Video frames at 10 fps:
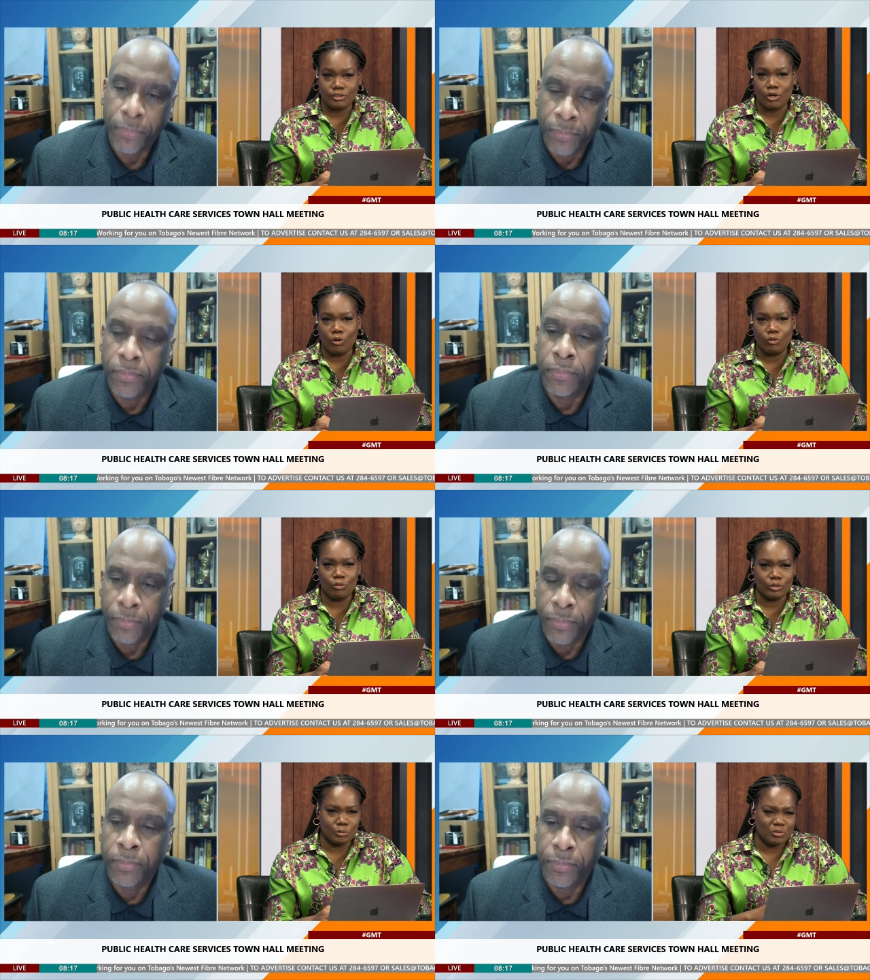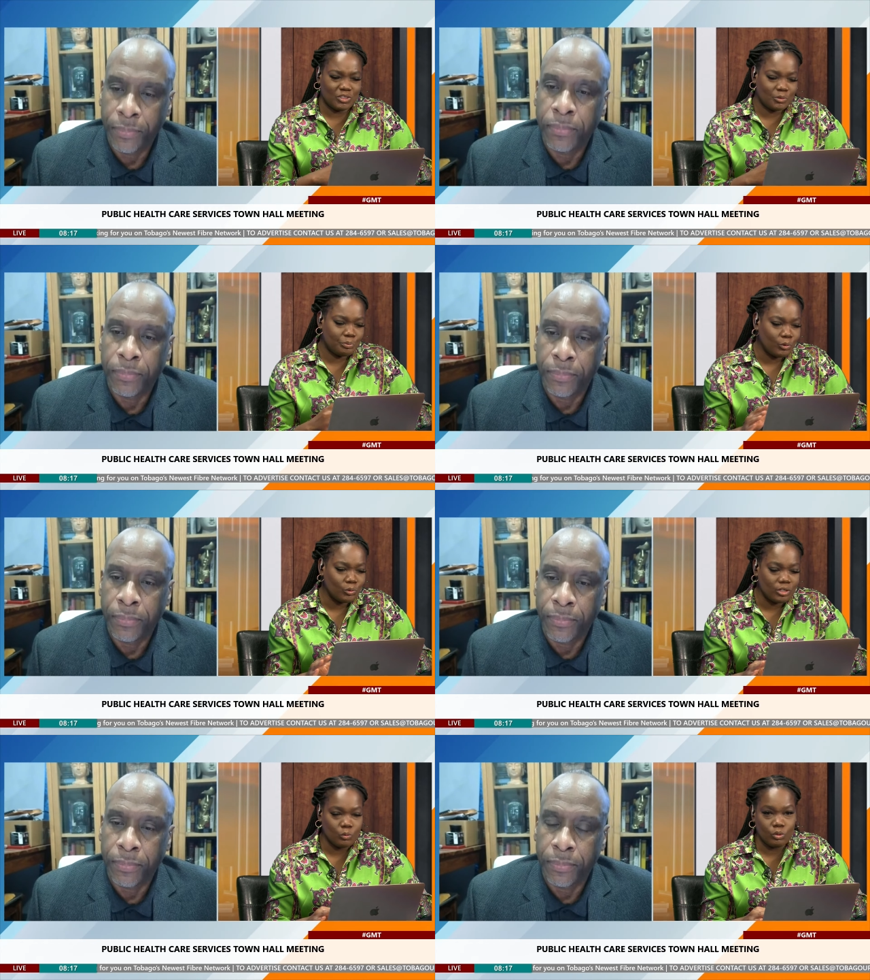Speaker 1: town halls, we've
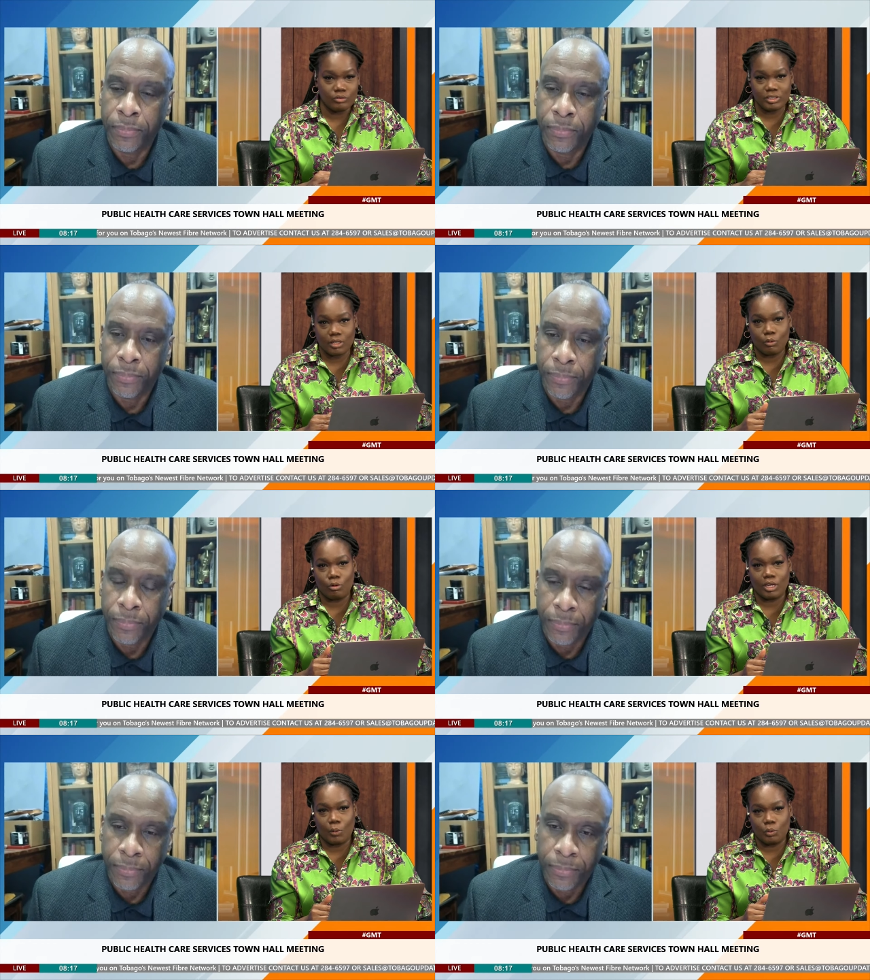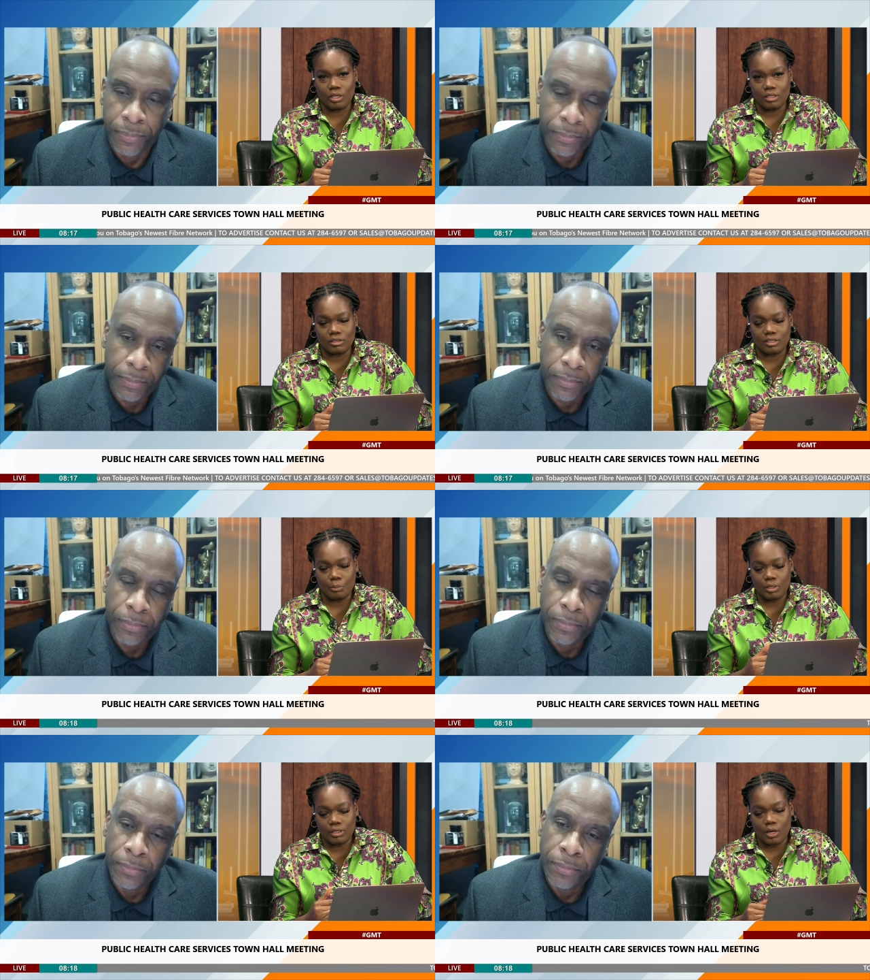spoken, we've said all that we can say,
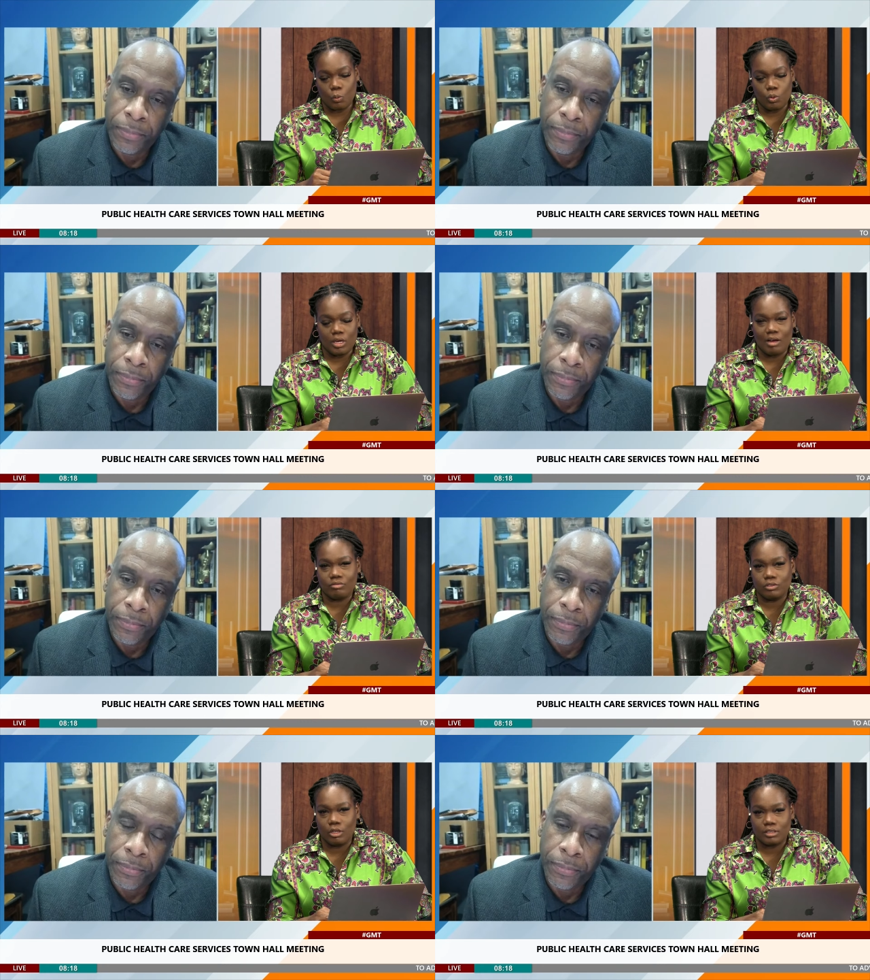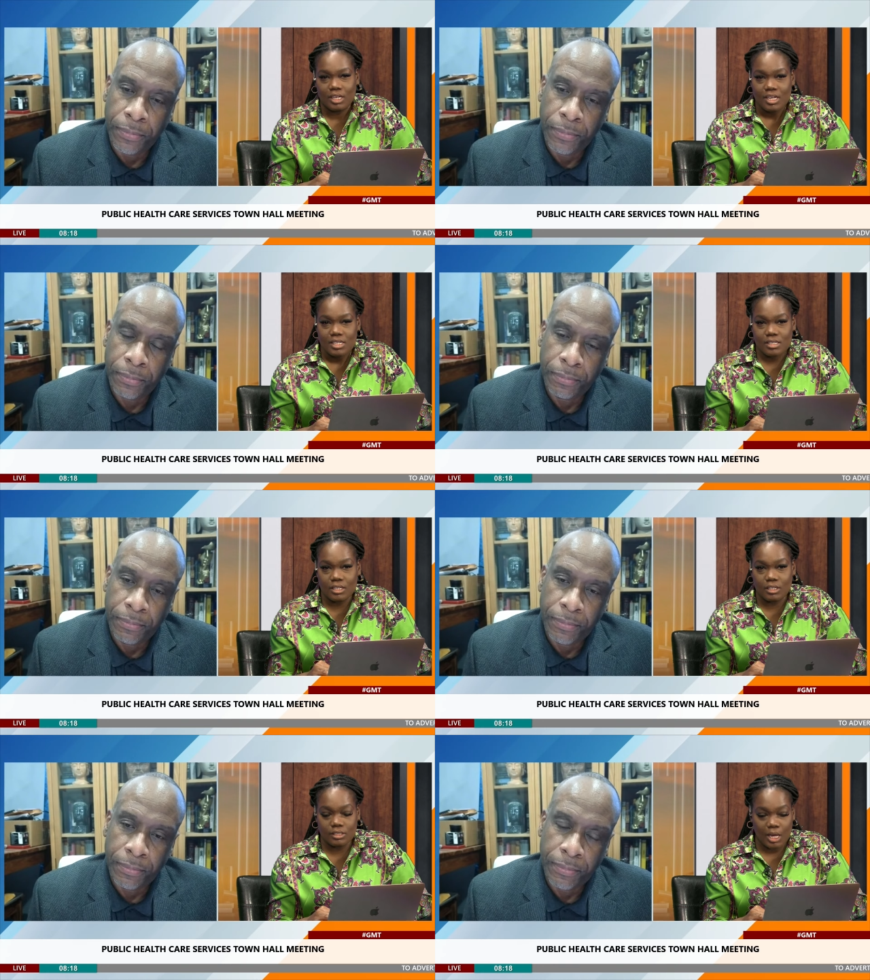but yet we have not
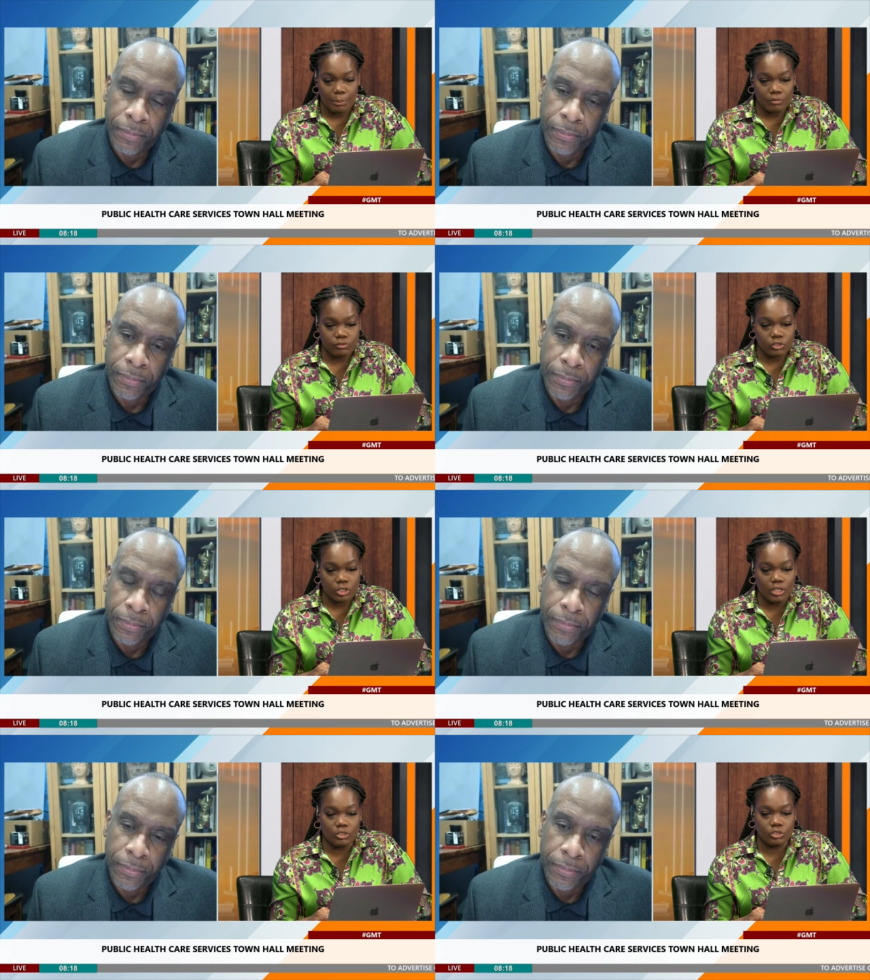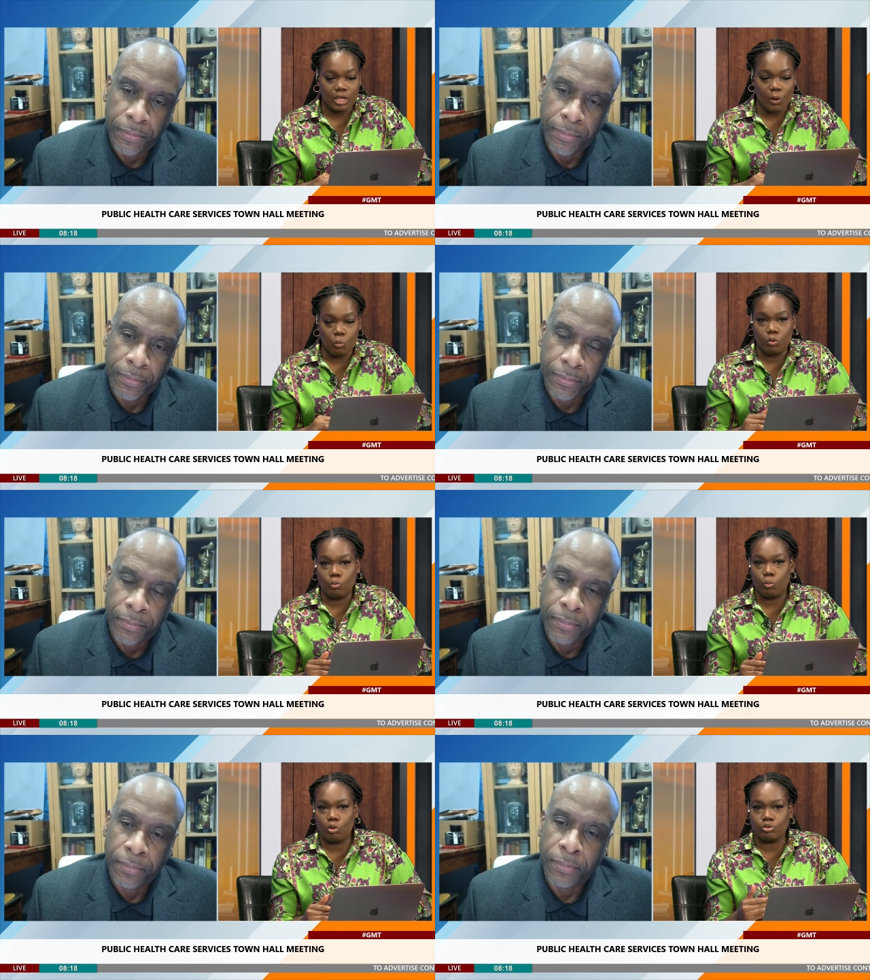seen the type of change that we
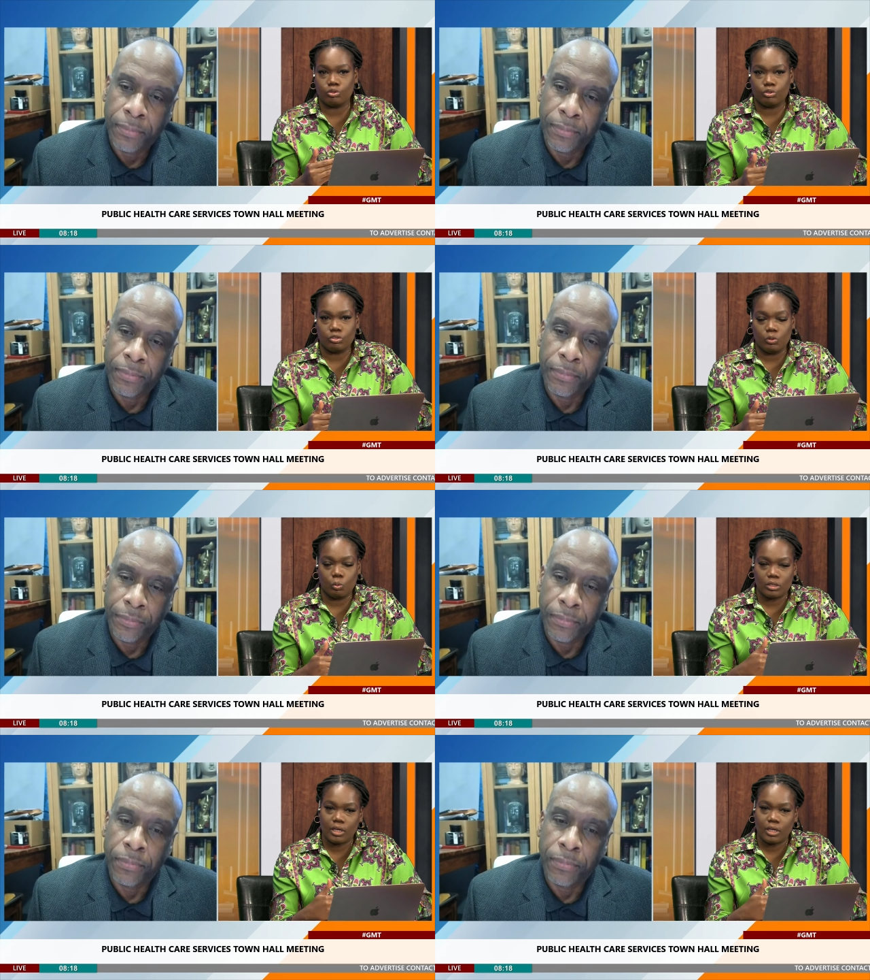want to see. What